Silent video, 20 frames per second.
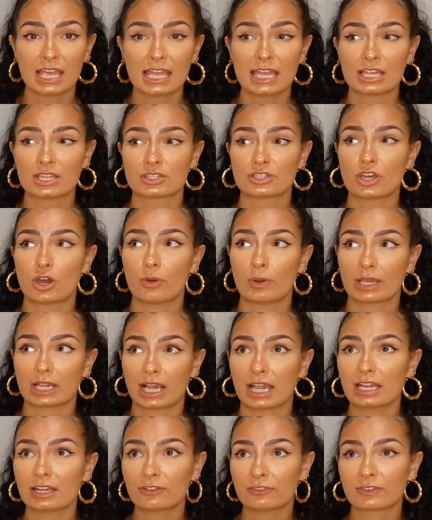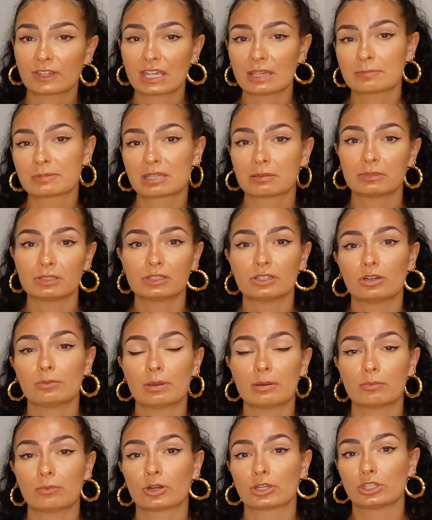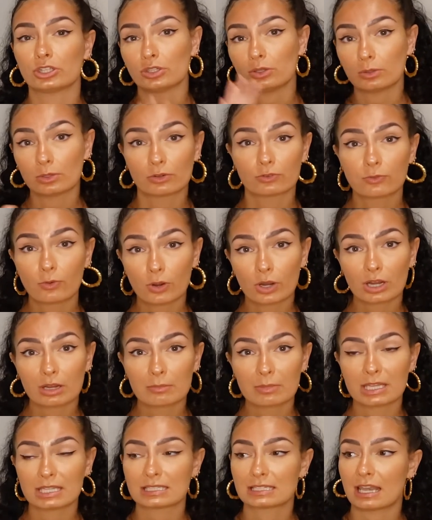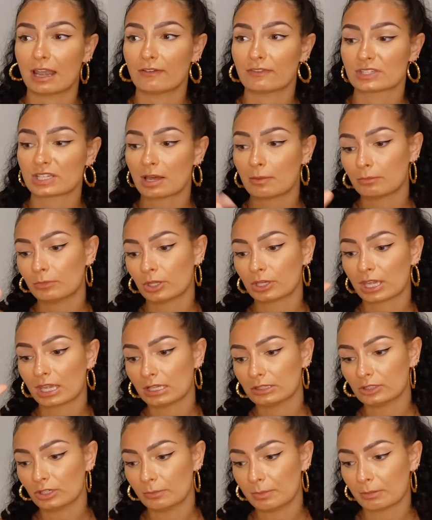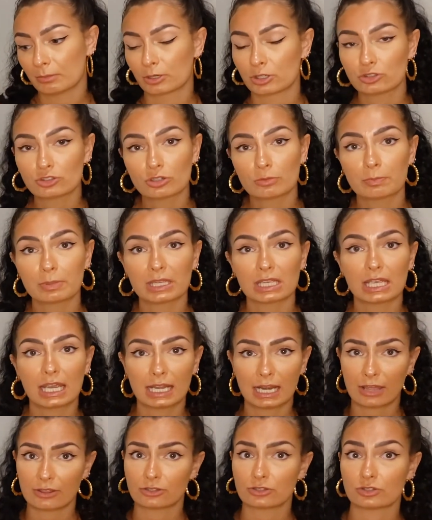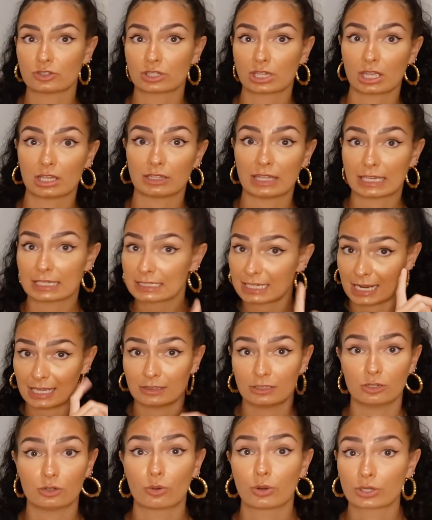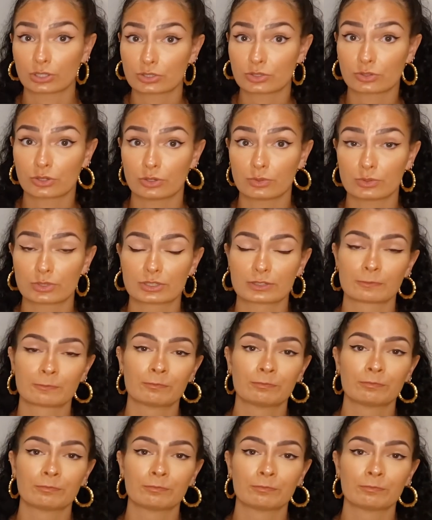So it kind of keeps them a little bit more uniform instead of some looking a little bit more droopy and others looking like tight little corkscrews.